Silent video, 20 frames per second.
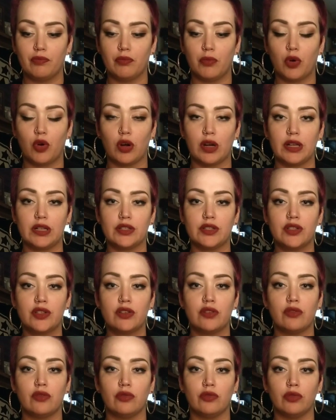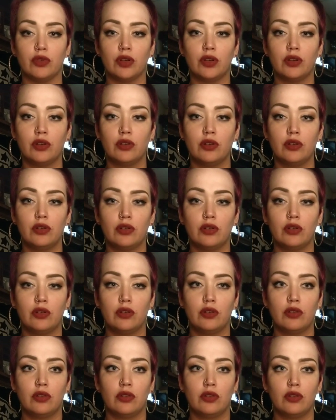more in tune
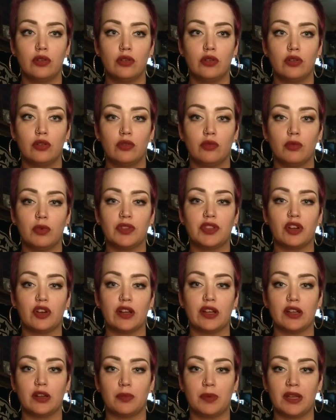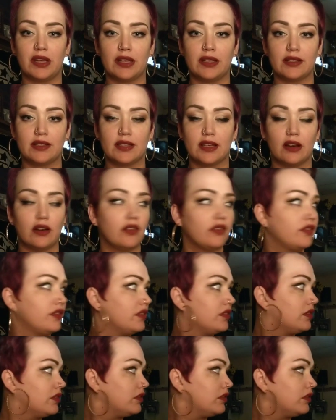with your independent self.